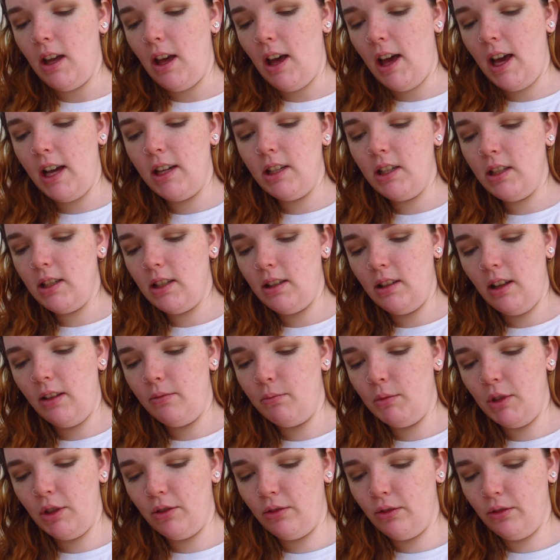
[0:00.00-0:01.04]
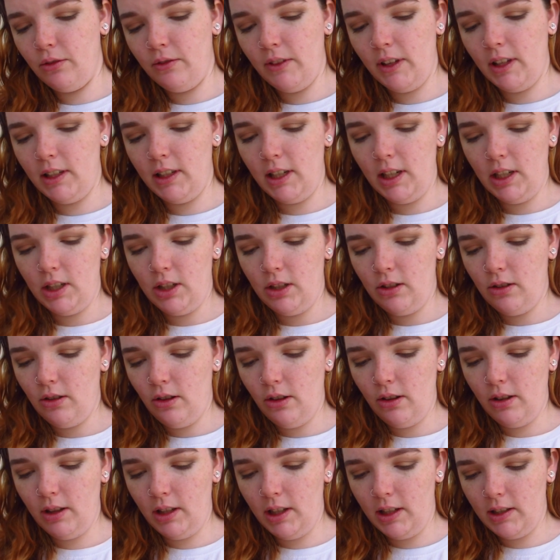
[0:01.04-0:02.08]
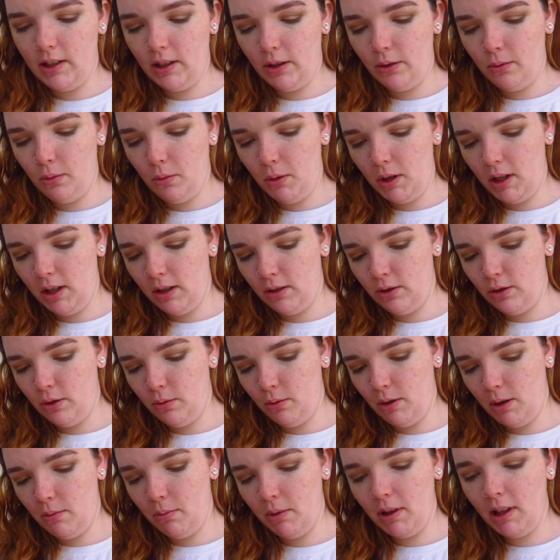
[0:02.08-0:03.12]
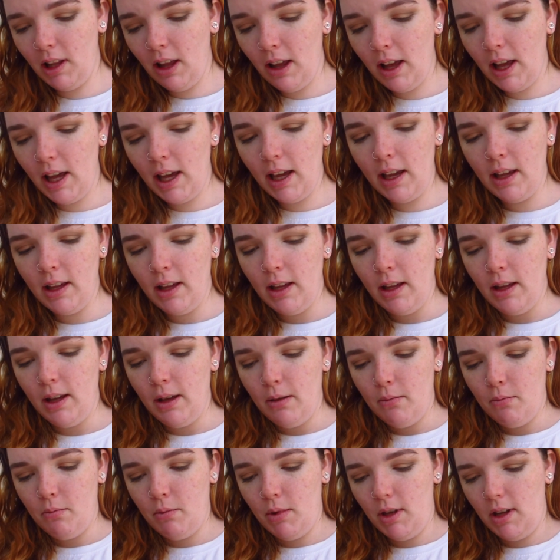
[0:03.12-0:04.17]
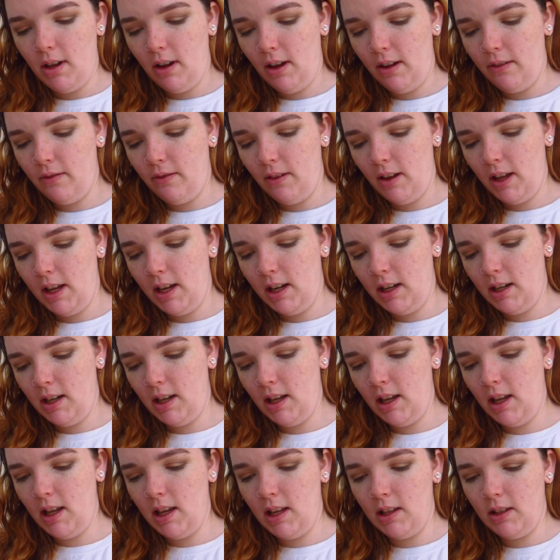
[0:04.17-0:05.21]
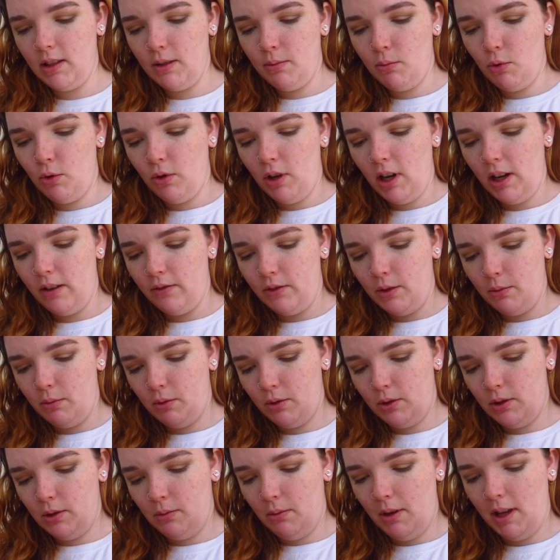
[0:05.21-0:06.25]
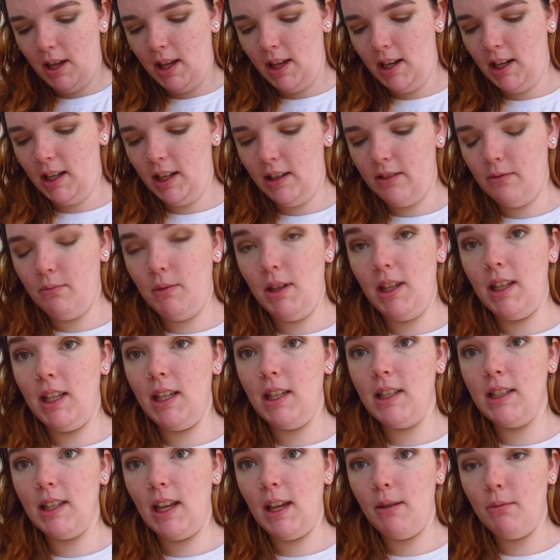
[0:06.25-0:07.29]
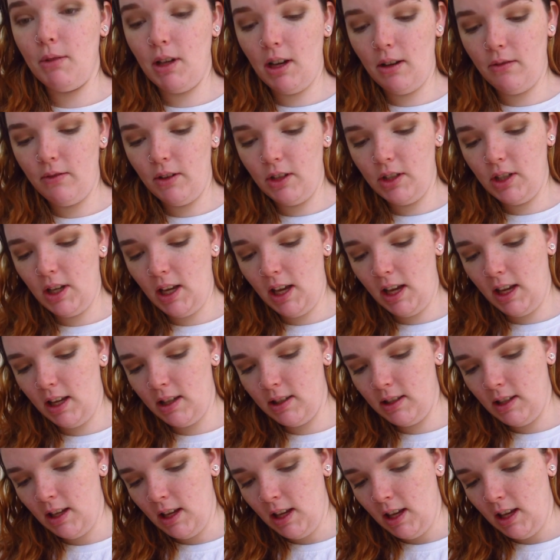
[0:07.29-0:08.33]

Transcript: I just love mineral foundation. Not only is it quicker to apply, but I find it's more comfortable to wear, and it gives me the same coverage as